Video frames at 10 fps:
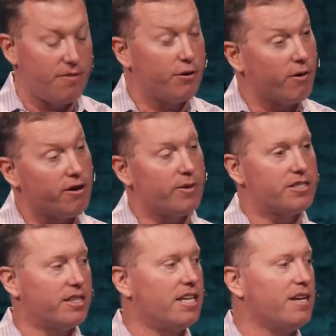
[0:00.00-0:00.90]
If you're
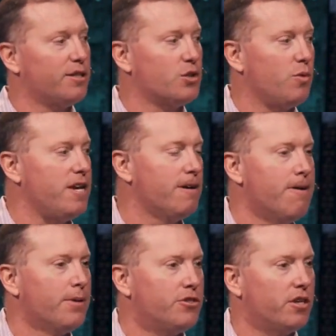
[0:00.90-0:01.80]
interested in that this week,
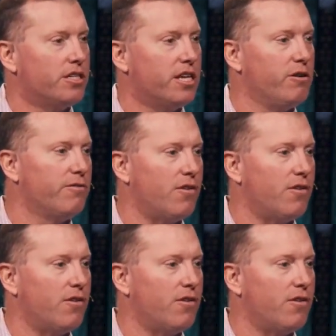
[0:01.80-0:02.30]
as you continue to